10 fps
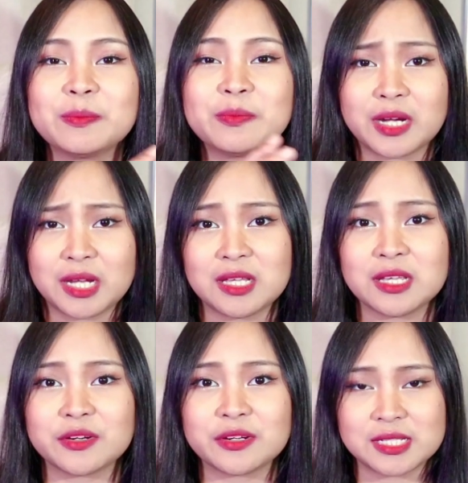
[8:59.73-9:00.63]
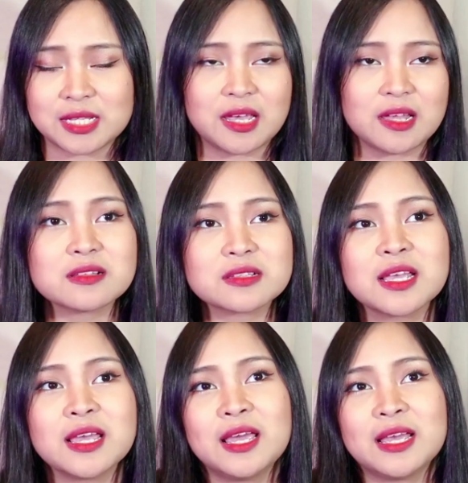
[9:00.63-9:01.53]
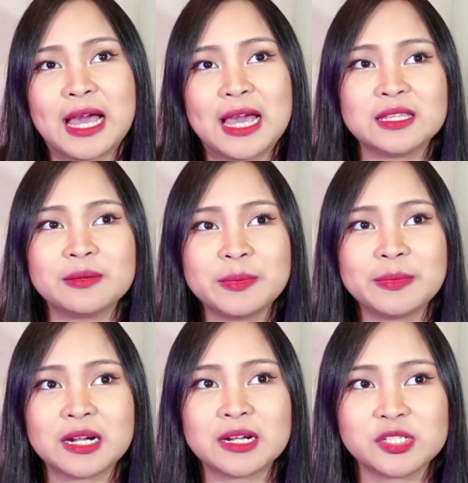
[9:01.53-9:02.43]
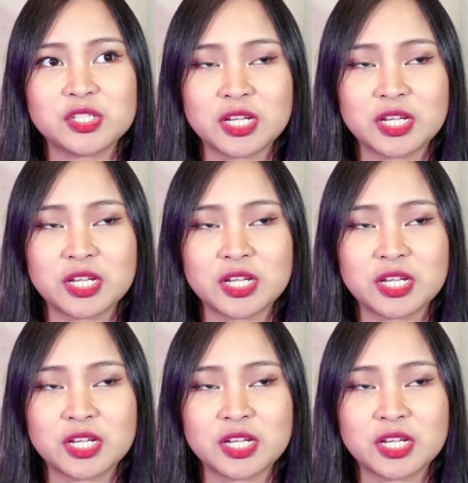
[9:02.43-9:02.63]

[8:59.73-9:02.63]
upgrading your skills. Kahit na may mga